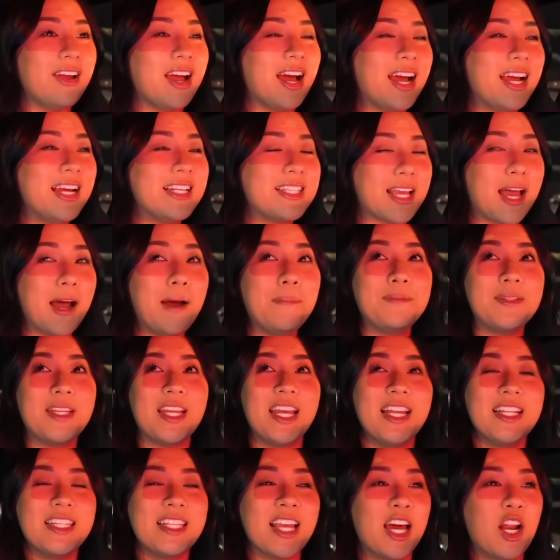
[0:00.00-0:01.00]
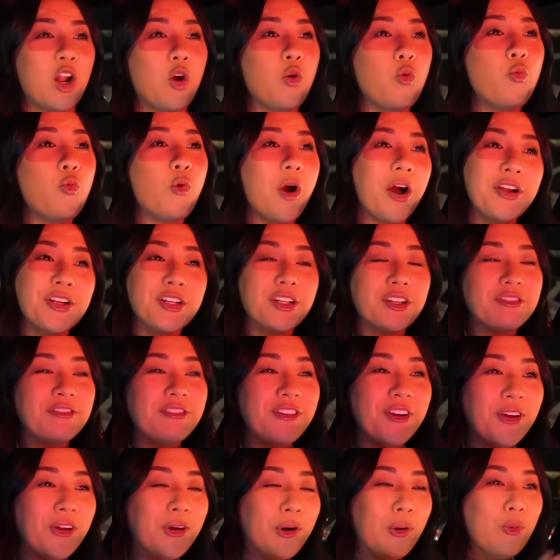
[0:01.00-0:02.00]
guys, updates. Had a
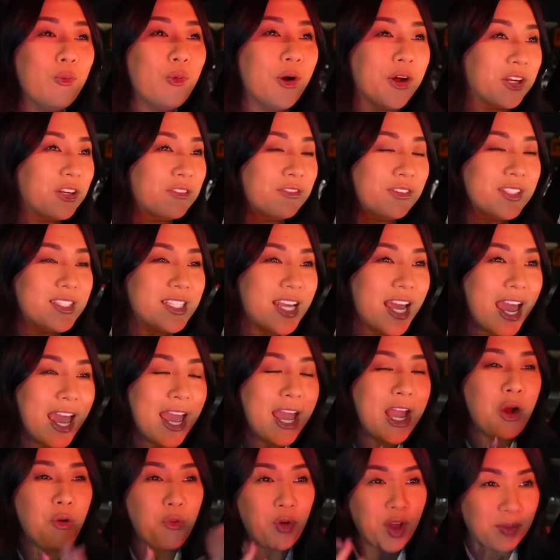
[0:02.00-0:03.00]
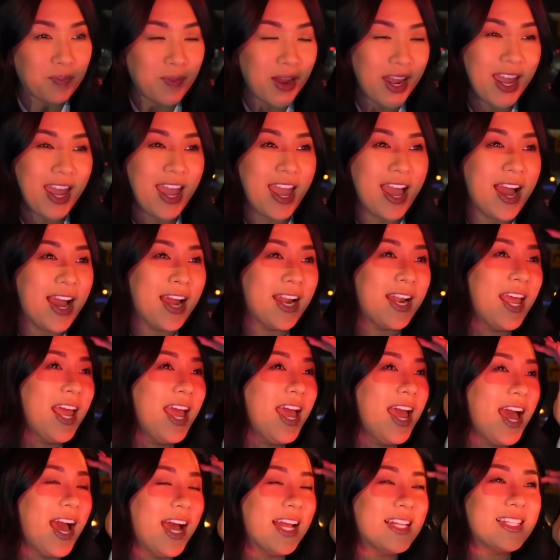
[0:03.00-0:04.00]
wonderful, wonderful day with my aunt.
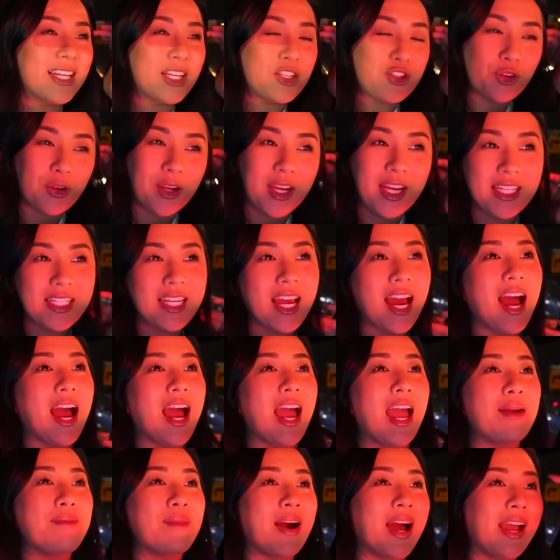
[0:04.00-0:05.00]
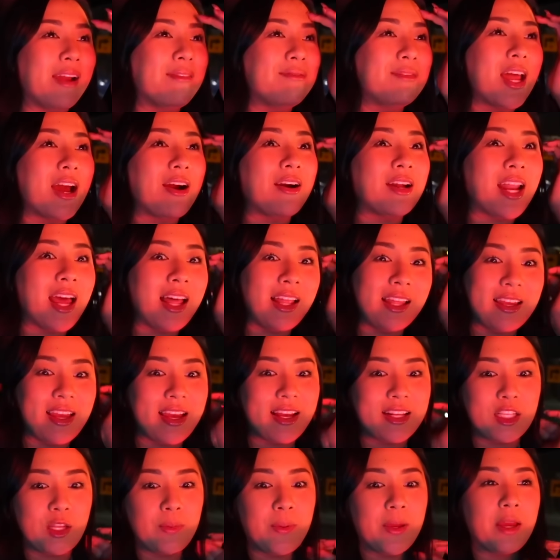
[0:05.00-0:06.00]
Had such a great time. I am now at
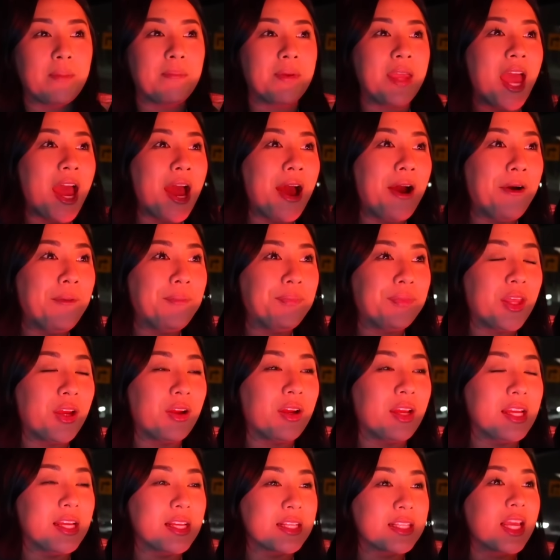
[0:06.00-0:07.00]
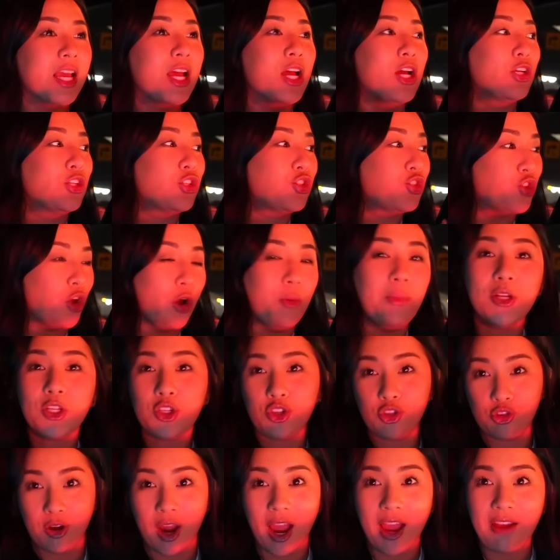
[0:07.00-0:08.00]
LAX to pick up Cal. There is so
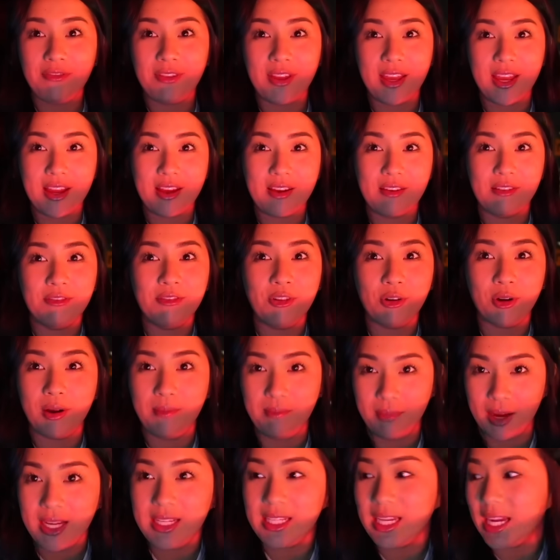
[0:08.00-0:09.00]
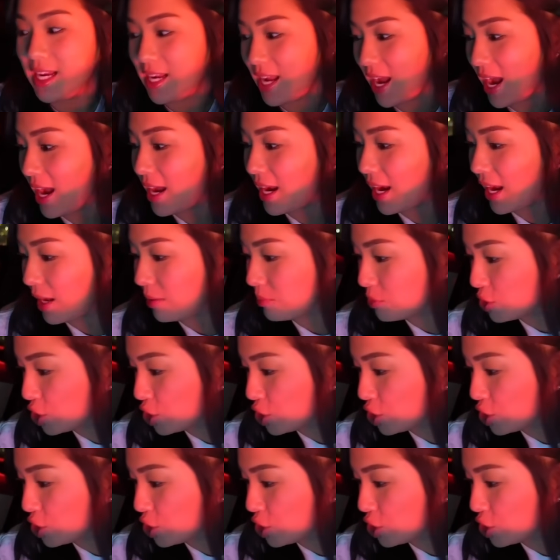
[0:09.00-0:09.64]
much traffic for a Monday night. I am